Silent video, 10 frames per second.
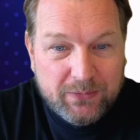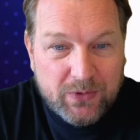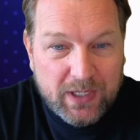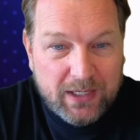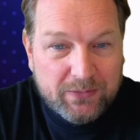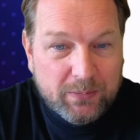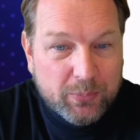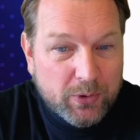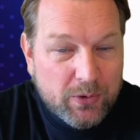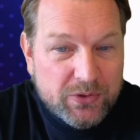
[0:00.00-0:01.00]
you have
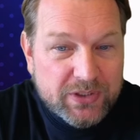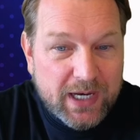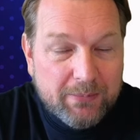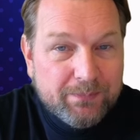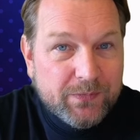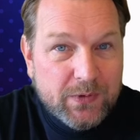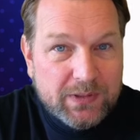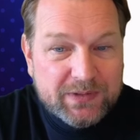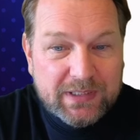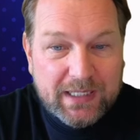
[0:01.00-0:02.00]
approached them, you can
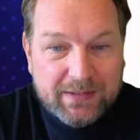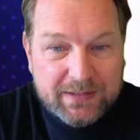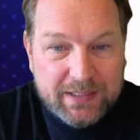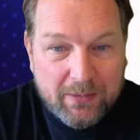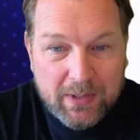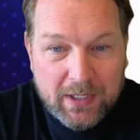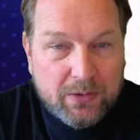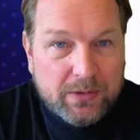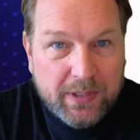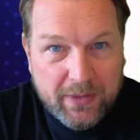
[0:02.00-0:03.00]
select this. Now,
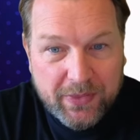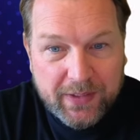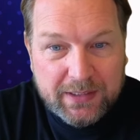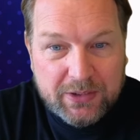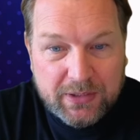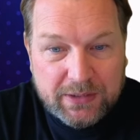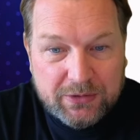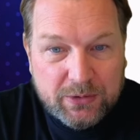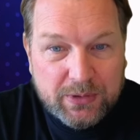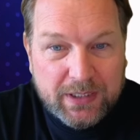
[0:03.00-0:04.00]
another thing that you can
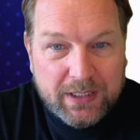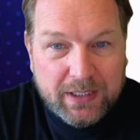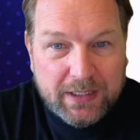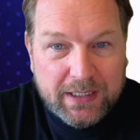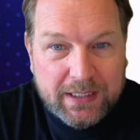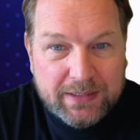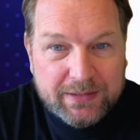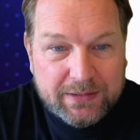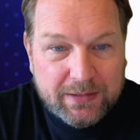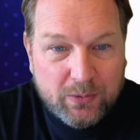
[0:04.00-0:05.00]
do here
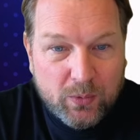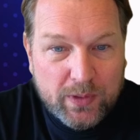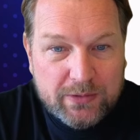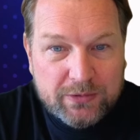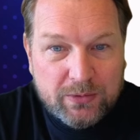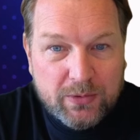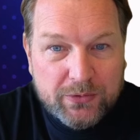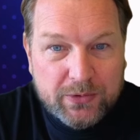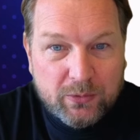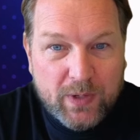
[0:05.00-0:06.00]
is when you scroll to
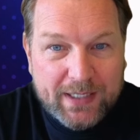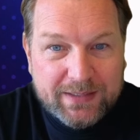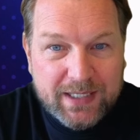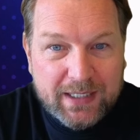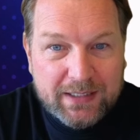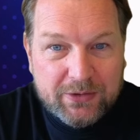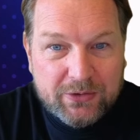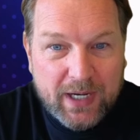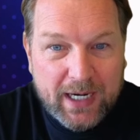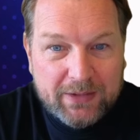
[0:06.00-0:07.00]
the right side here to
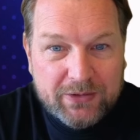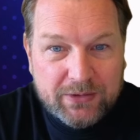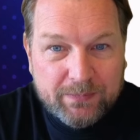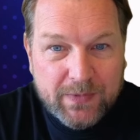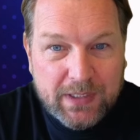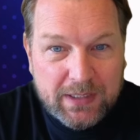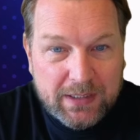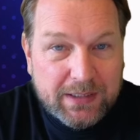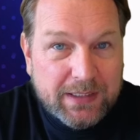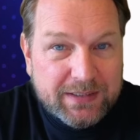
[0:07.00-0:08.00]
action,
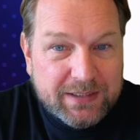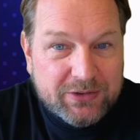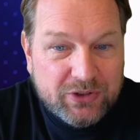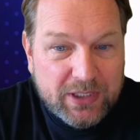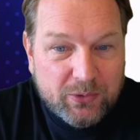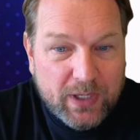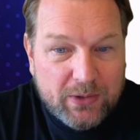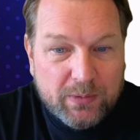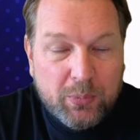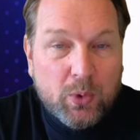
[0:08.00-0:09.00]
it says generate
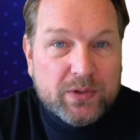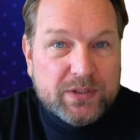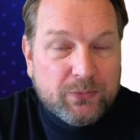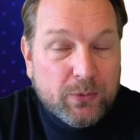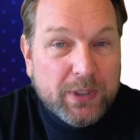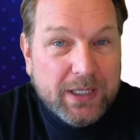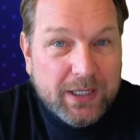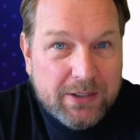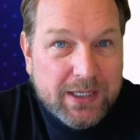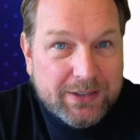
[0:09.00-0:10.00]
reports. And from here,
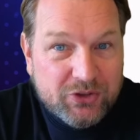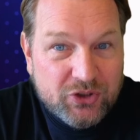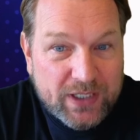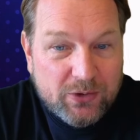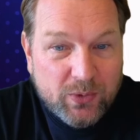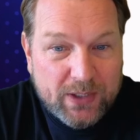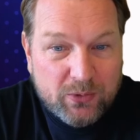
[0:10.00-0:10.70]
you can generate